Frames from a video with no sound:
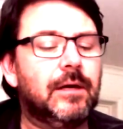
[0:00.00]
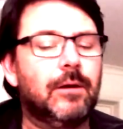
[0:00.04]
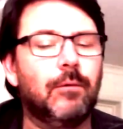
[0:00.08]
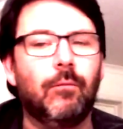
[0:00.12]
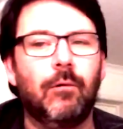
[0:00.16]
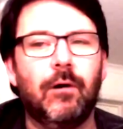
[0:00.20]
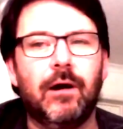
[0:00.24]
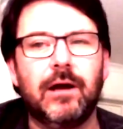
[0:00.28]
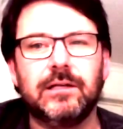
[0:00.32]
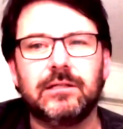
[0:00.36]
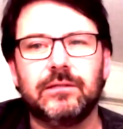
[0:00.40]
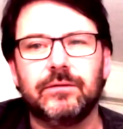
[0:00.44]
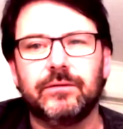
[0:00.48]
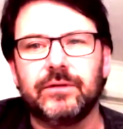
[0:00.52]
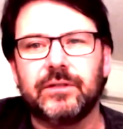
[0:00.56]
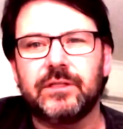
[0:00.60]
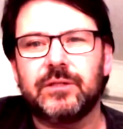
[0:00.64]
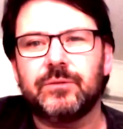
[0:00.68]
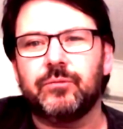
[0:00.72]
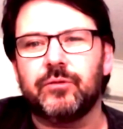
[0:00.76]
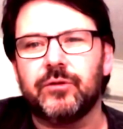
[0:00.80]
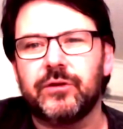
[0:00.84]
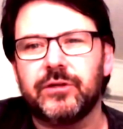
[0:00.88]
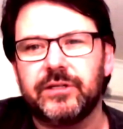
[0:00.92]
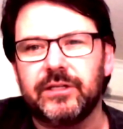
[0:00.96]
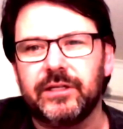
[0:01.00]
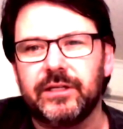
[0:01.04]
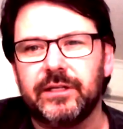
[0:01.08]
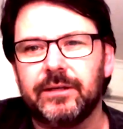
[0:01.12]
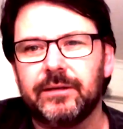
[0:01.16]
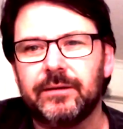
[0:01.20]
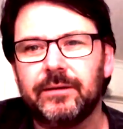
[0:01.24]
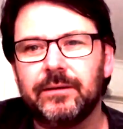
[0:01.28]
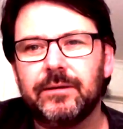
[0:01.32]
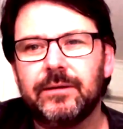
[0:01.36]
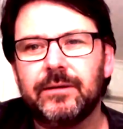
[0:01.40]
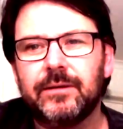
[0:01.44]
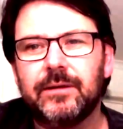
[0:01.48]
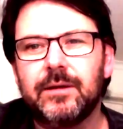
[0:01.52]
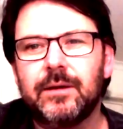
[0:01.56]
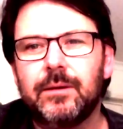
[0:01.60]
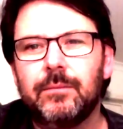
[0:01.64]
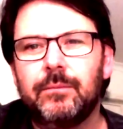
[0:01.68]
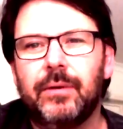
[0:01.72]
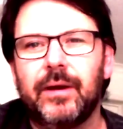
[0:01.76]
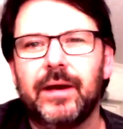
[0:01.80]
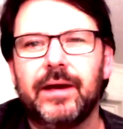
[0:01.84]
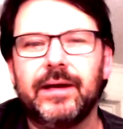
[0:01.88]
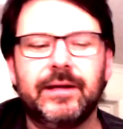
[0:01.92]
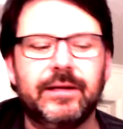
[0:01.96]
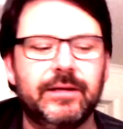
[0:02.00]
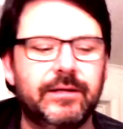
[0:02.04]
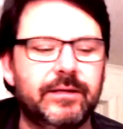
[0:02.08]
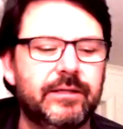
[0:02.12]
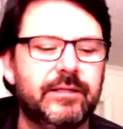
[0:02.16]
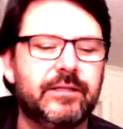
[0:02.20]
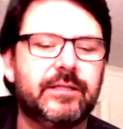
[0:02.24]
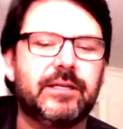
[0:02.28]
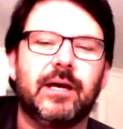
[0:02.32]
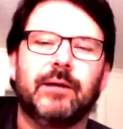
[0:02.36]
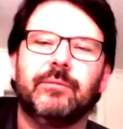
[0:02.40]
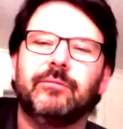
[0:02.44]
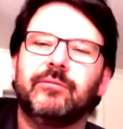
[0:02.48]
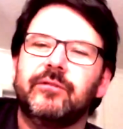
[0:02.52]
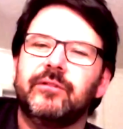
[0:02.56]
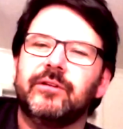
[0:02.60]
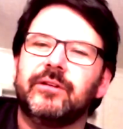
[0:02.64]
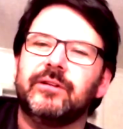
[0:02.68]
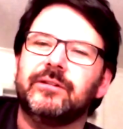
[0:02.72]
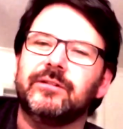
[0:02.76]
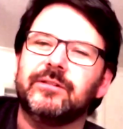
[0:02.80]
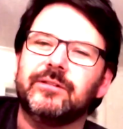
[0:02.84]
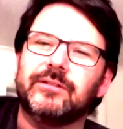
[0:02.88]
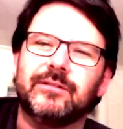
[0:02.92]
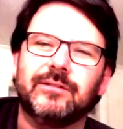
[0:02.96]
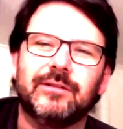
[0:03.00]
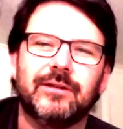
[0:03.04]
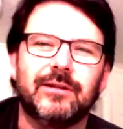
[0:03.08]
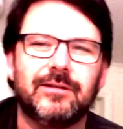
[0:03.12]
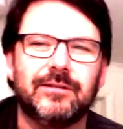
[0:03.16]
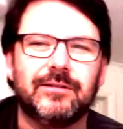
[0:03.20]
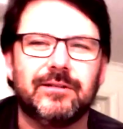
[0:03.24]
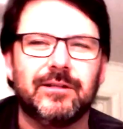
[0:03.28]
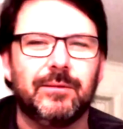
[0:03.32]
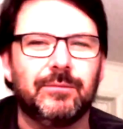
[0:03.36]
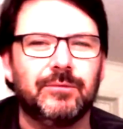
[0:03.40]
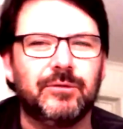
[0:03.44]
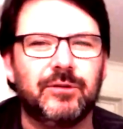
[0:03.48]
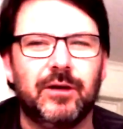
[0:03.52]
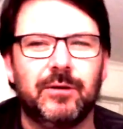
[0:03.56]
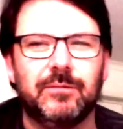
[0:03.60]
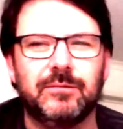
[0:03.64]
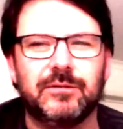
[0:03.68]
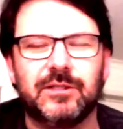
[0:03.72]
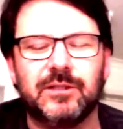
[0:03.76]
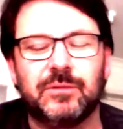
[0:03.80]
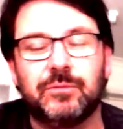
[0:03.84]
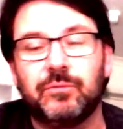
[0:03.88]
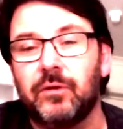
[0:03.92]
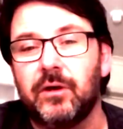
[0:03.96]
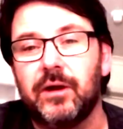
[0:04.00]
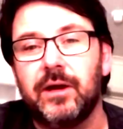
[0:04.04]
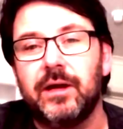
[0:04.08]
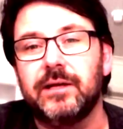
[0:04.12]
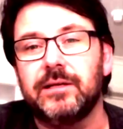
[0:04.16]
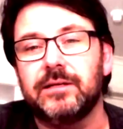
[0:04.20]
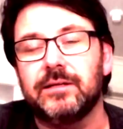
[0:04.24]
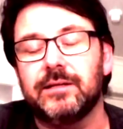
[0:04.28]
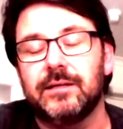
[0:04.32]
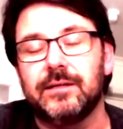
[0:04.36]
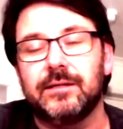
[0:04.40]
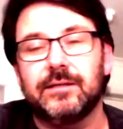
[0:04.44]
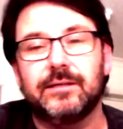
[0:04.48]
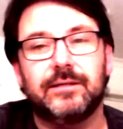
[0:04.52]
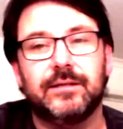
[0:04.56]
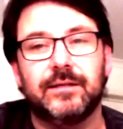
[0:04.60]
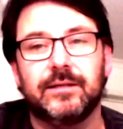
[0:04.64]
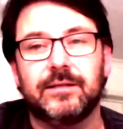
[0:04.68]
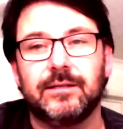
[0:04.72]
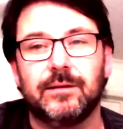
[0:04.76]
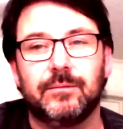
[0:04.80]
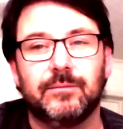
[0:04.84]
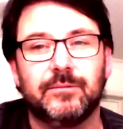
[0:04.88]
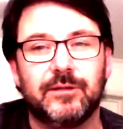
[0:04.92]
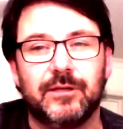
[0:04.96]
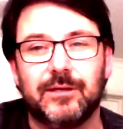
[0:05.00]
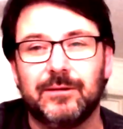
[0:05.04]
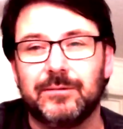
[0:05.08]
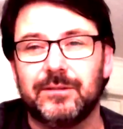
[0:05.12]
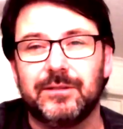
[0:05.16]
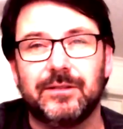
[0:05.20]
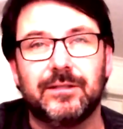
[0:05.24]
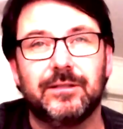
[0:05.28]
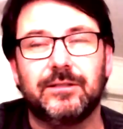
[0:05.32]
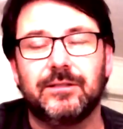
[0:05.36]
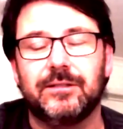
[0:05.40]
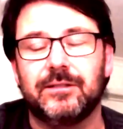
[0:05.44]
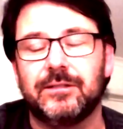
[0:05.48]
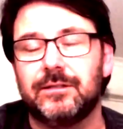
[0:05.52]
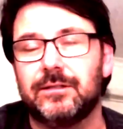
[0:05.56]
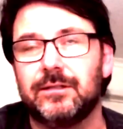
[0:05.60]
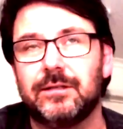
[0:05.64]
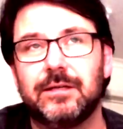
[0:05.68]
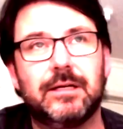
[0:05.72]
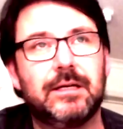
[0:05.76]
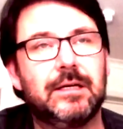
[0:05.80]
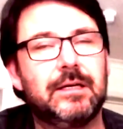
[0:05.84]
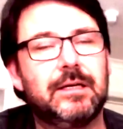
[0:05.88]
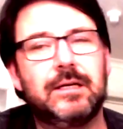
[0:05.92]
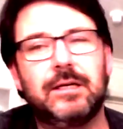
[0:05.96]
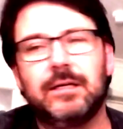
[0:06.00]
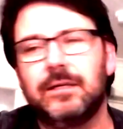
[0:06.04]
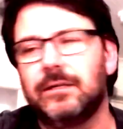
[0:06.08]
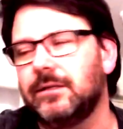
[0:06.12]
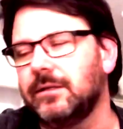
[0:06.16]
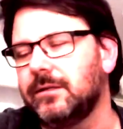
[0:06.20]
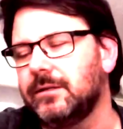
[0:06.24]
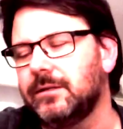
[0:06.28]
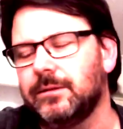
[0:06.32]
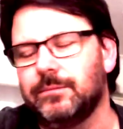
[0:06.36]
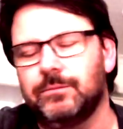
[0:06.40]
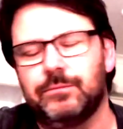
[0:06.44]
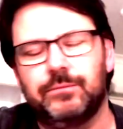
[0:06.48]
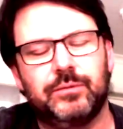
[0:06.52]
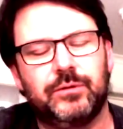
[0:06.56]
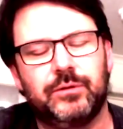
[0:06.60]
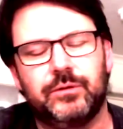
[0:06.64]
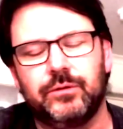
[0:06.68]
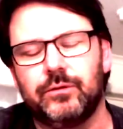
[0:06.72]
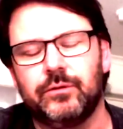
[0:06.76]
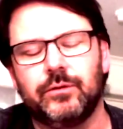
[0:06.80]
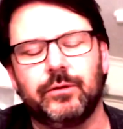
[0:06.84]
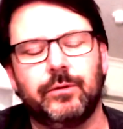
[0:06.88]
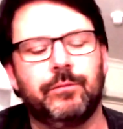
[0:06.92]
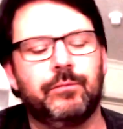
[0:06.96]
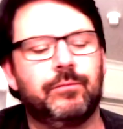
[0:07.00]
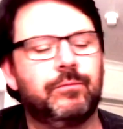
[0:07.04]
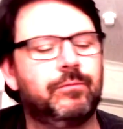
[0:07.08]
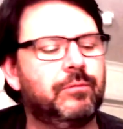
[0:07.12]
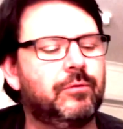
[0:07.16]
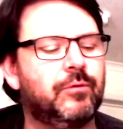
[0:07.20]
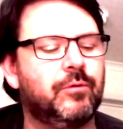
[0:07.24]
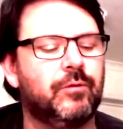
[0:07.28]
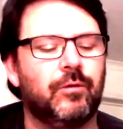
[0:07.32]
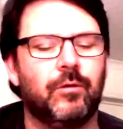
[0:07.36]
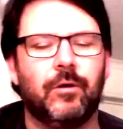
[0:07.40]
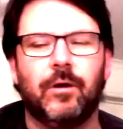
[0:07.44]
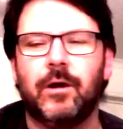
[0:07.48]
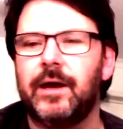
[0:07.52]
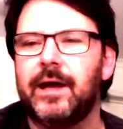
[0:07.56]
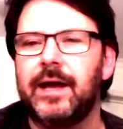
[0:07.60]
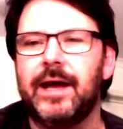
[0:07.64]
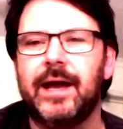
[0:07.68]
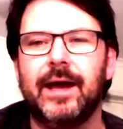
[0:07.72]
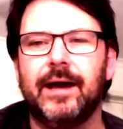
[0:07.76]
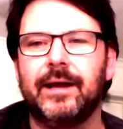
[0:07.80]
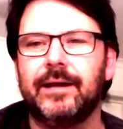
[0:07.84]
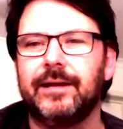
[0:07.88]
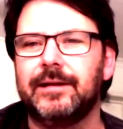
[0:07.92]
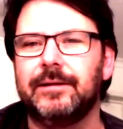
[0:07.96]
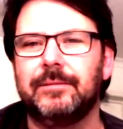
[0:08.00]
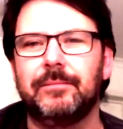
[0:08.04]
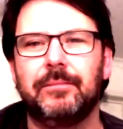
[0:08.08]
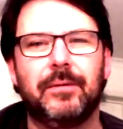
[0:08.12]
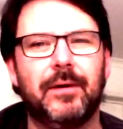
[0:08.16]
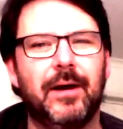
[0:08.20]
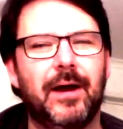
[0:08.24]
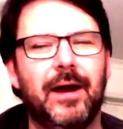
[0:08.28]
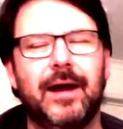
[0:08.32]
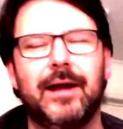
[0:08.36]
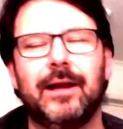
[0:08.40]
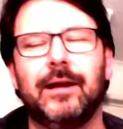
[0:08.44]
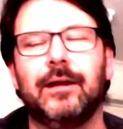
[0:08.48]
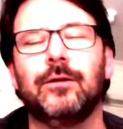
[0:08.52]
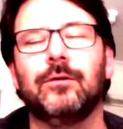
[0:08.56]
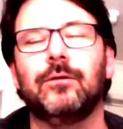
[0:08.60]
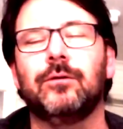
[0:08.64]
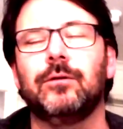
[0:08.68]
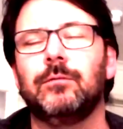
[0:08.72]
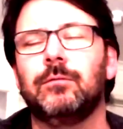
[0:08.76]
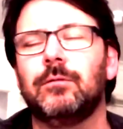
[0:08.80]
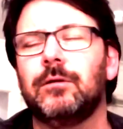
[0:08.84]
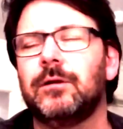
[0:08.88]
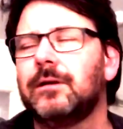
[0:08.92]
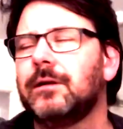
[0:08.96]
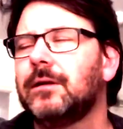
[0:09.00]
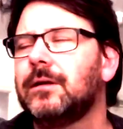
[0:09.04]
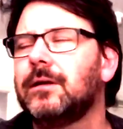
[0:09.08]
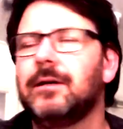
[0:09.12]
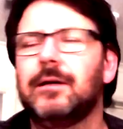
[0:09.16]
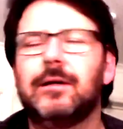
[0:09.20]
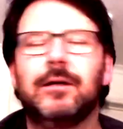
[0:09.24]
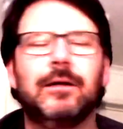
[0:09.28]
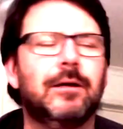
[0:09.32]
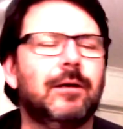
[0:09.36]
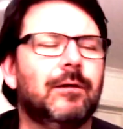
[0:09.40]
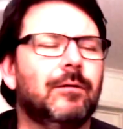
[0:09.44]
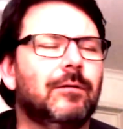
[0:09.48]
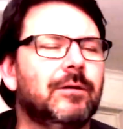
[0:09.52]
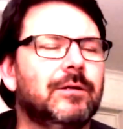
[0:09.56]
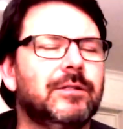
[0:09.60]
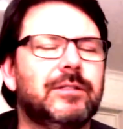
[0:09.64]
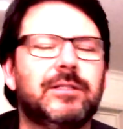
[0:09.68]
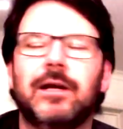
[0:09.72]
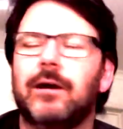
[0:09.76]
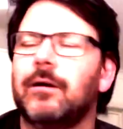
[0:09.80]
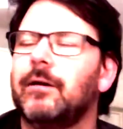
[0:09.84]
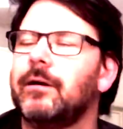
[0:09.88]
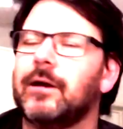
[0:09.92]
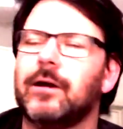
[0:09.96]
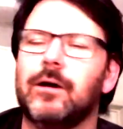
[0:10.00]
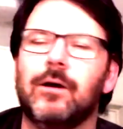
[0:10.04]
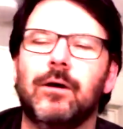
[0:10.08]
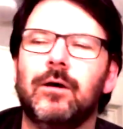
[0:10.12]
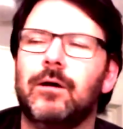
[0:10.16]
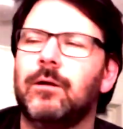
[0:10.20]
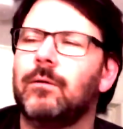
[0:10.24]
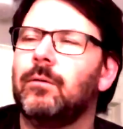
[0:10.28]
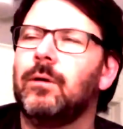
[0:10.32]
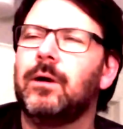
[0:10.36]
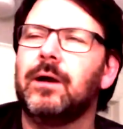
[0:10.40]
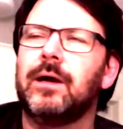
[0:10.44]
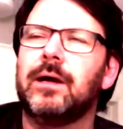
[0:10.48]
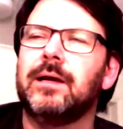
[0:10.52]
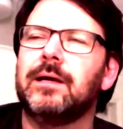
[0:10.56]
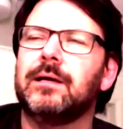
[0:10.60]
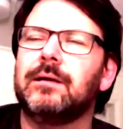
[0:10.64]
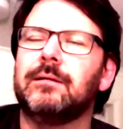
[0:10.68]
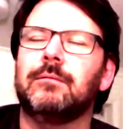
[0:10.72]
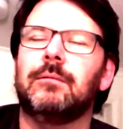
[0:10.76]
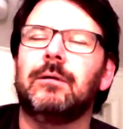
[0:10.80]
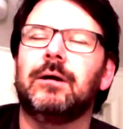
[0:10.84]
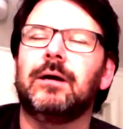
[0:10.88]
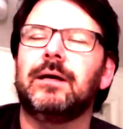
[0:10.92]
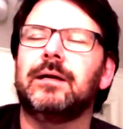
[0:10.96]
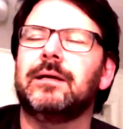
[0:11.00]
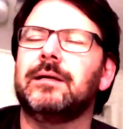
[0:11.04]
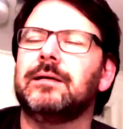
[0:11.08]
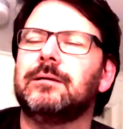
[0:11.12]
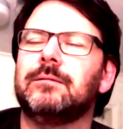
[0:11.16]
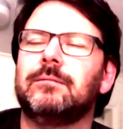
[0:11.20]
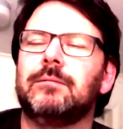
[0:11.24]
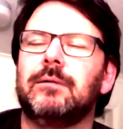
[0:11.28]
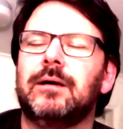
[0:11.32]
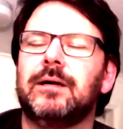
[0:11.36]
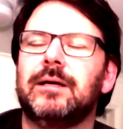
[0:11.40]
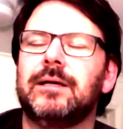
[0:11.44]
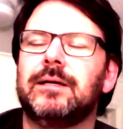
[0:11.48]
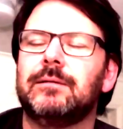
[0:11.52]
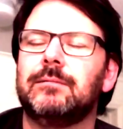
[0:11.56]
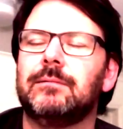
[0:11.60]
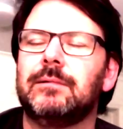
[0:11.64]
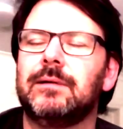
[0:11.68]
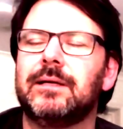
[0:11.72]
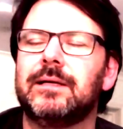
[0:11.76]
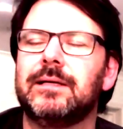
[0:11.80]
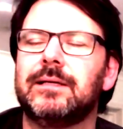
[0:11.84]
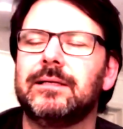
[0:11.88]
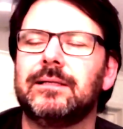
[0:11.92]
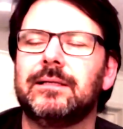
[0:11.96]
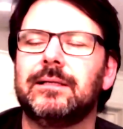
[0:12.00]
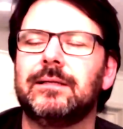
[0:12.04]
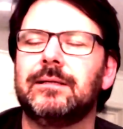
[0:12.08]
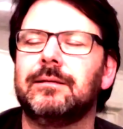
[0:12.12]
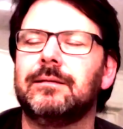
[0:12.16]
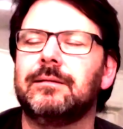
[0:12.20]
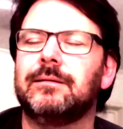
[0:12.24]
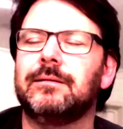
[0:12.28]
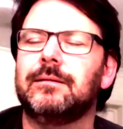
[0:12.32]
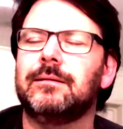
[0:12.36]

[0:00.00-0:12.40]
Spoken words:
ways of expressing pain and discomfort, and sometimes it's praise, and as I said, sometimes it's just a pure cry out in pain. Lord, what is going on? Why is it?